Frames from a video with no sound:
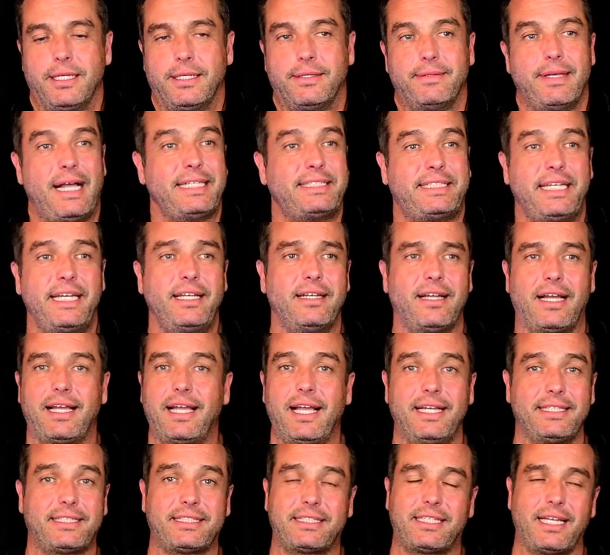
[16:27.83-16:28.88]
That's it, I
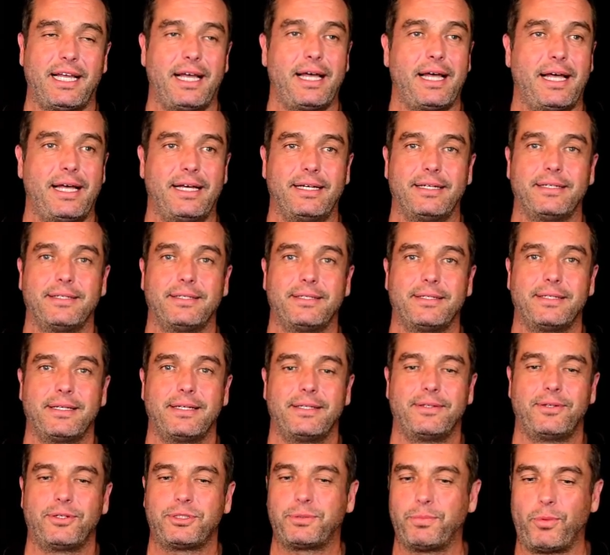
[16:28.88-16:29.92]
guess.
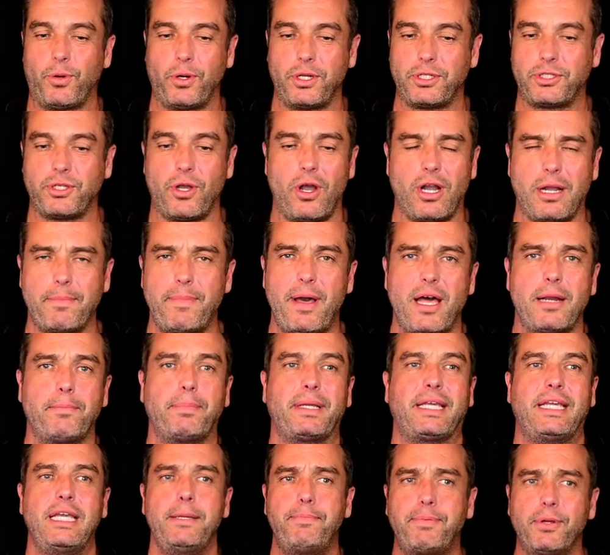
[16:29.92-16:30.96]
There's more to talk about it,
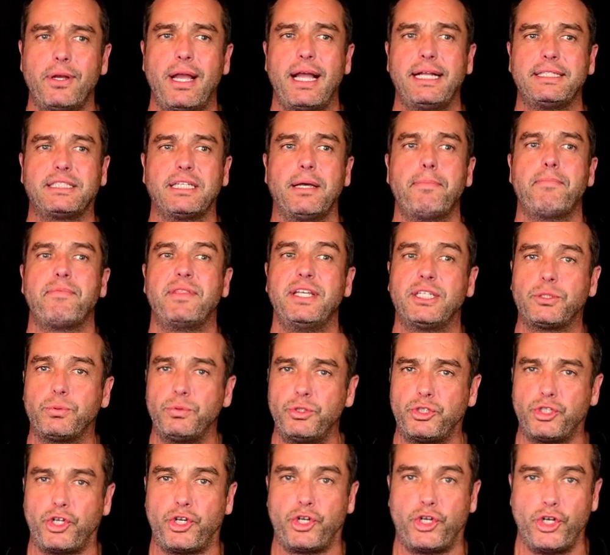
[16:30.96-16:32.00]
but keep your heads up. This
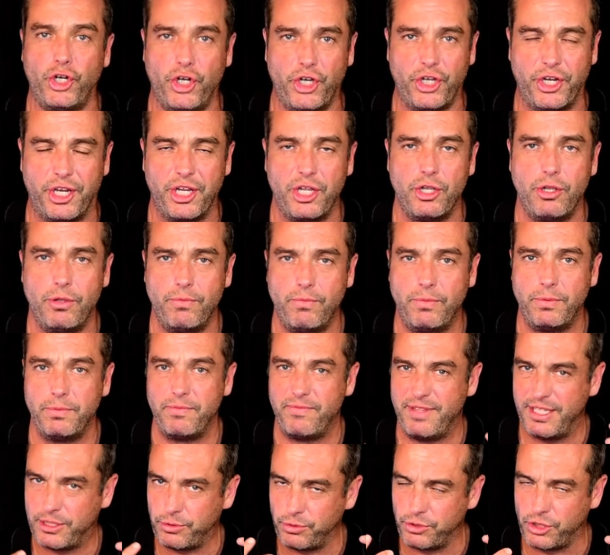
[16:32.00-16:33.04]
was good.
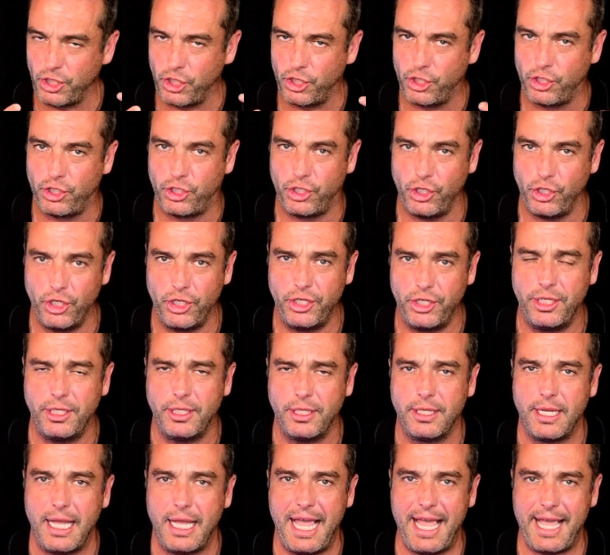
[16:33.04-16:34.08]
This was a good
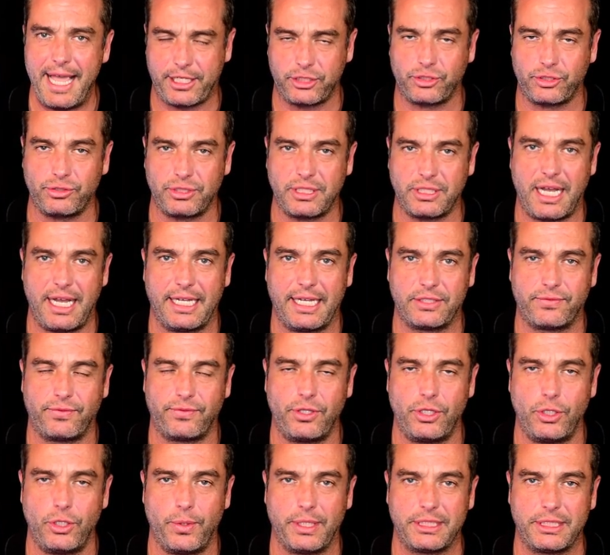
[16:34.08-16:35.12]
exercise for
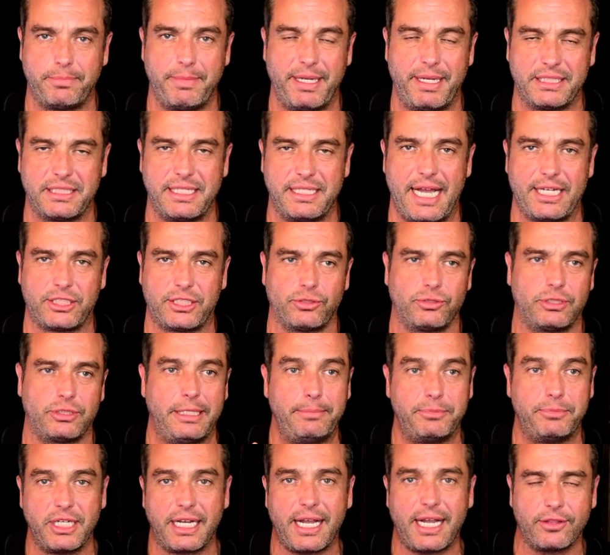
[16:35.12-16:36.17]
the U.S. men's national team.
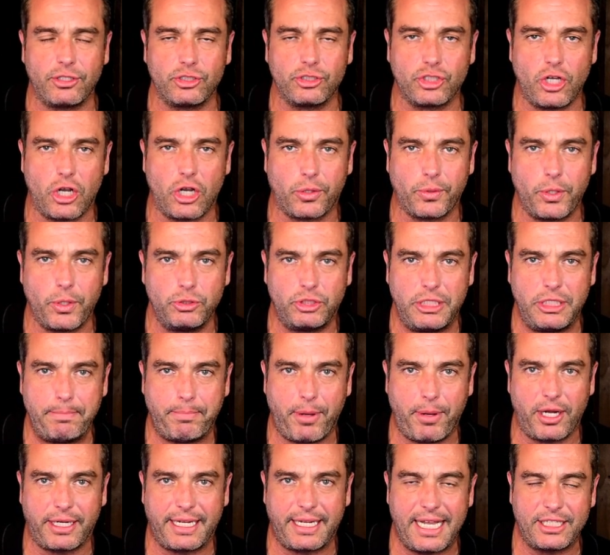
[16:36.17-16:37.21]
Check out the Soccer OG
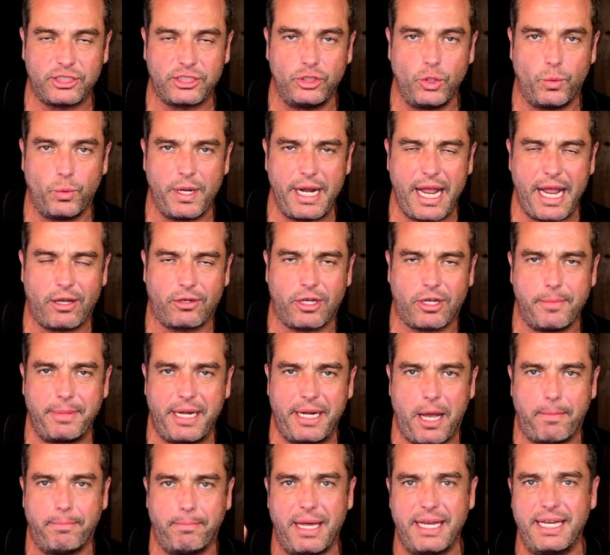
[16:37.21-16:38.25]
podcast. New one out coming
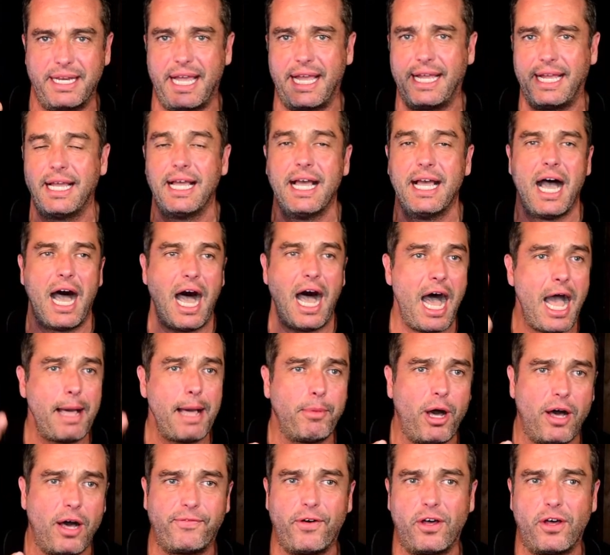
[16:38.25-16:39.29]
out Monday. I'm
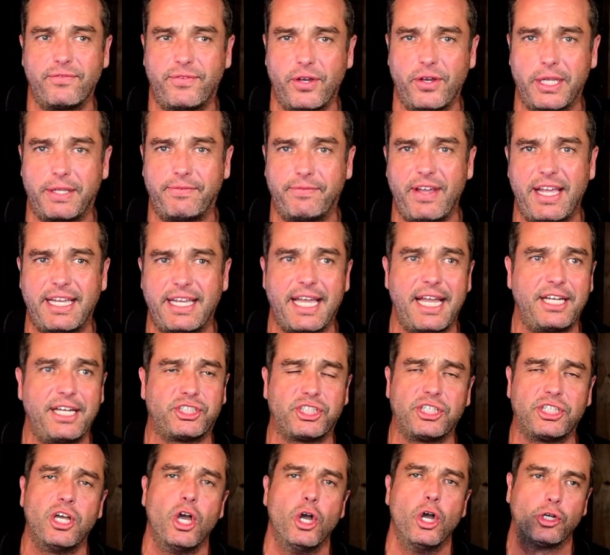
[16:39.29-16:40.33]
off on
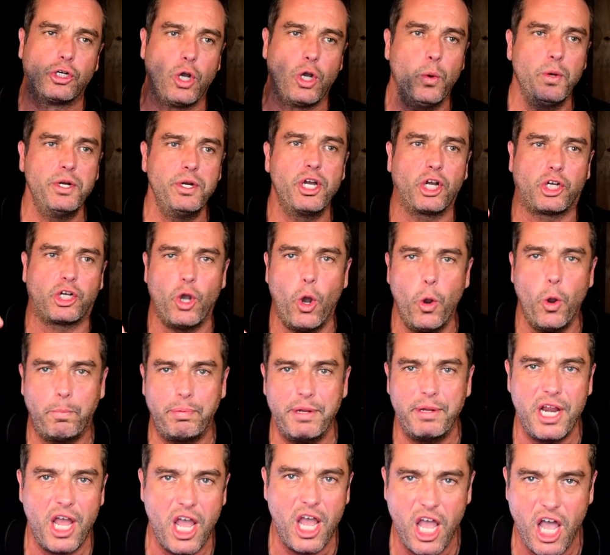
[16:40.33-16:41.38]
vacation, going to
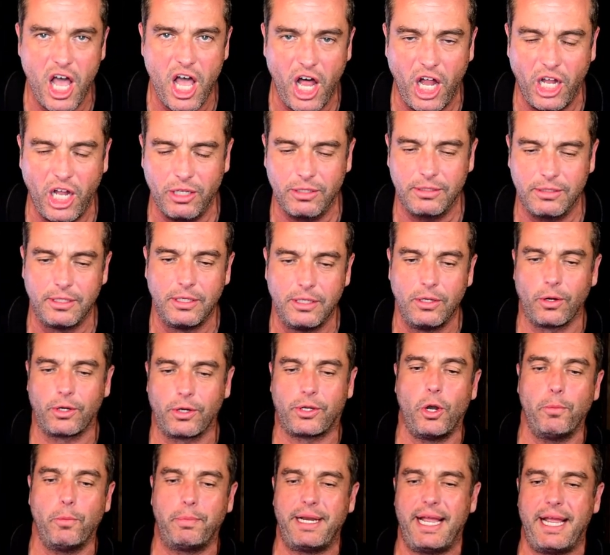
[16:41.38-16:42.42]
Copenhagen. Or
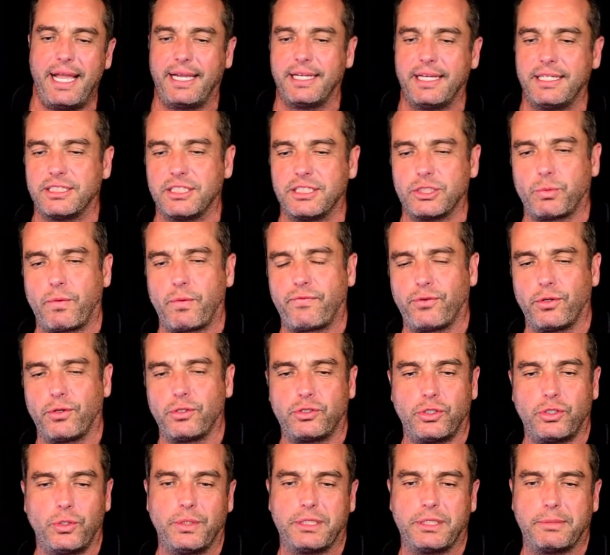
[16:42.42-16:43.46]
Copenhagen, as it's referred
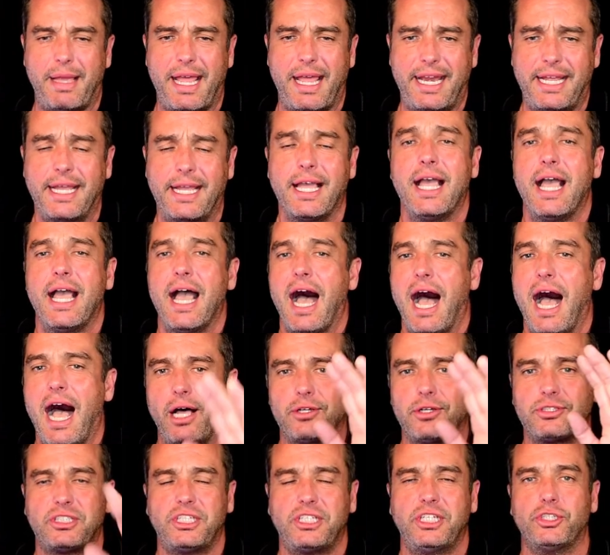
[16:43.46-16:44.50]
to as many.
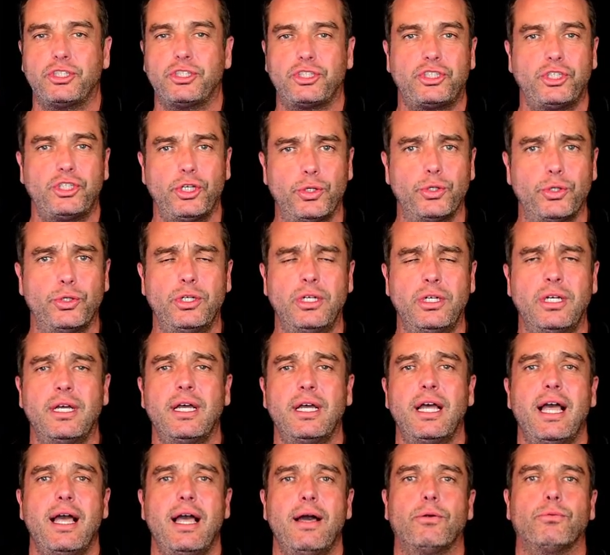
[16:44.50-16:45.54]
I'll see you soon,
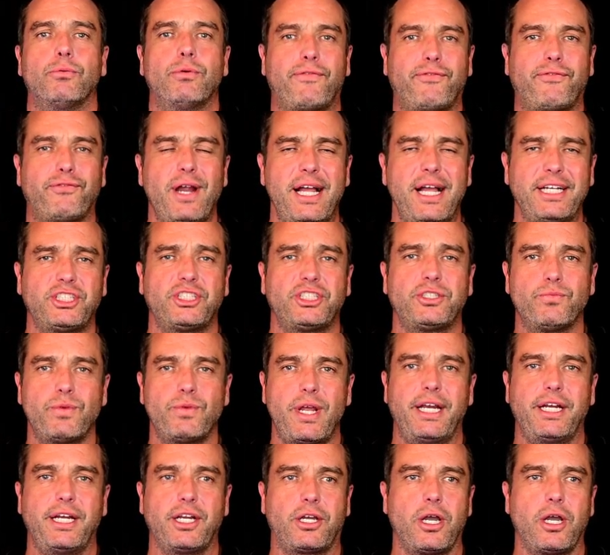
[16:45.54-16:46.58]
refreshed and
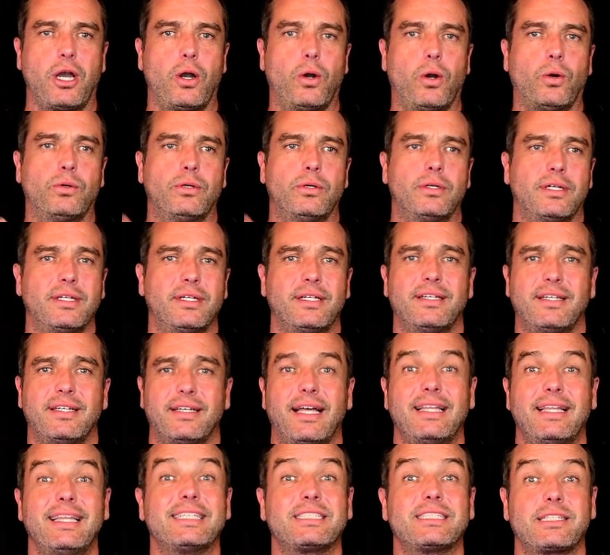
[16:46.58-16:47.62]
ready to go.
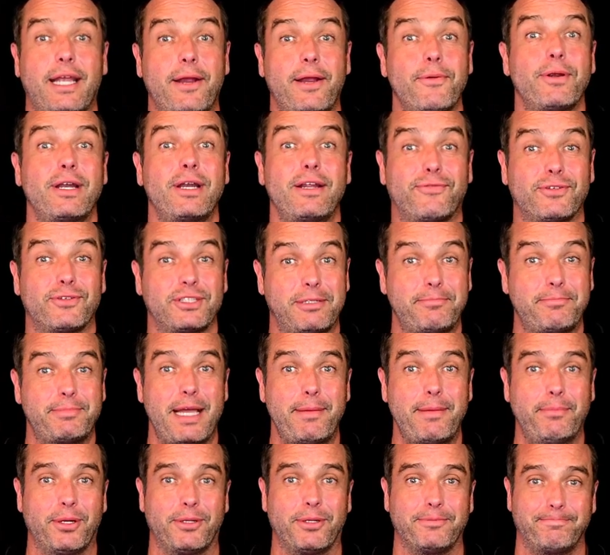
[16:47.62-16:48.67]
Let's get ready for
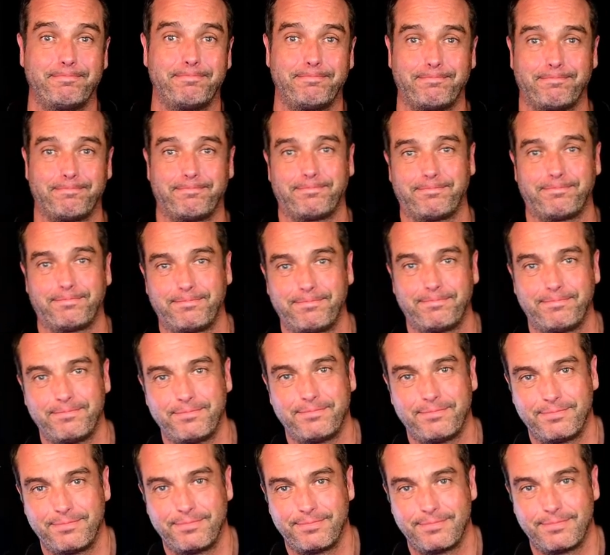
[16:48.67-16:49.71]
September.
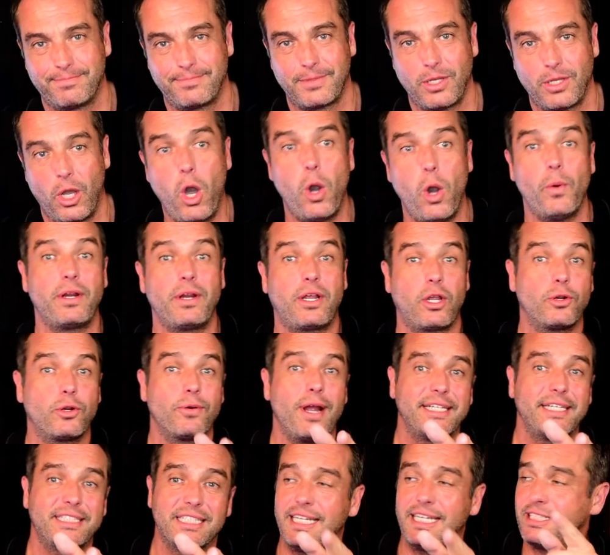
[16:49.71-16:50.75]
Oh, and
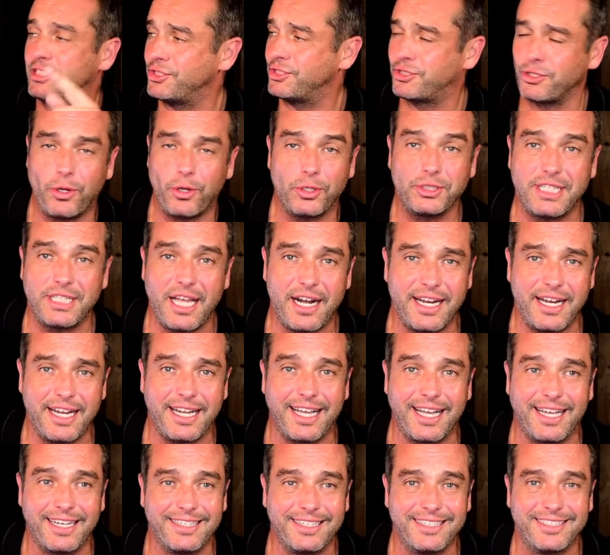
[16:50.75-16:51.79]
congratulations to Costa
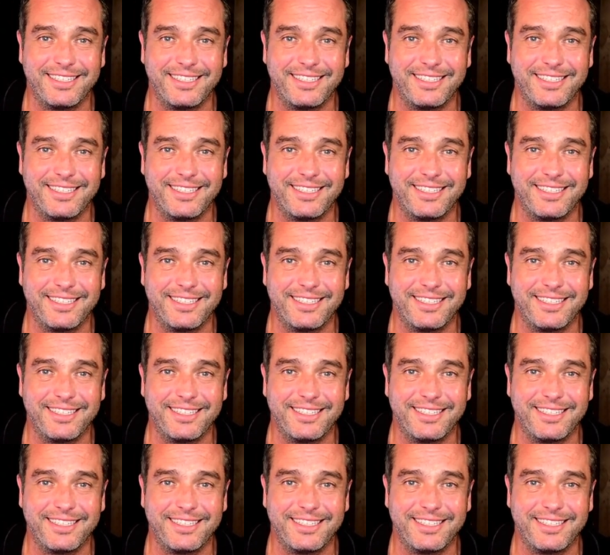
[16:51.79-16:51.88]
Rica.